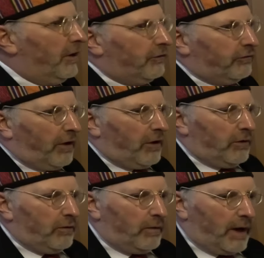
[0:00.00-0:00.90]

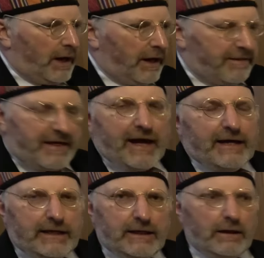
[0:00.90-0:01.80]
So there
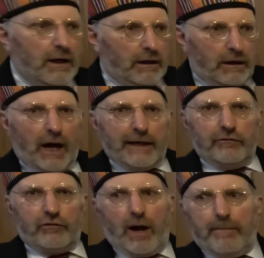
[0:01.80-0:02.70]
he
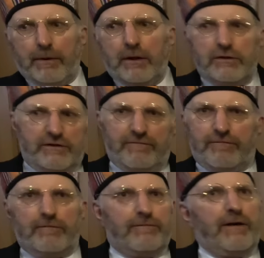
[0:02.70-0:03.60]
lines up
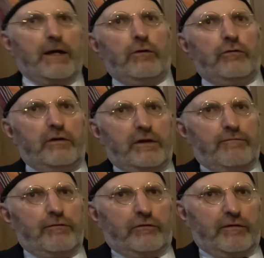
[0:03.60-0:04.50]
different figures in
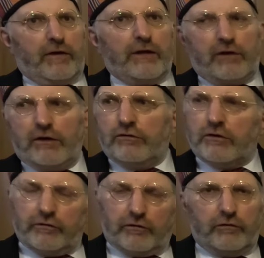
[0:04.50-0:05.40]
different
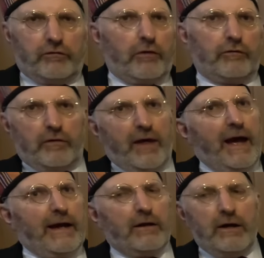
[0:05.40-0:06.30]
civilizations and shows that they
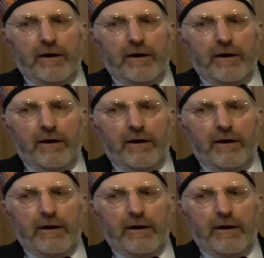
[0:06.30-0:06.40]
had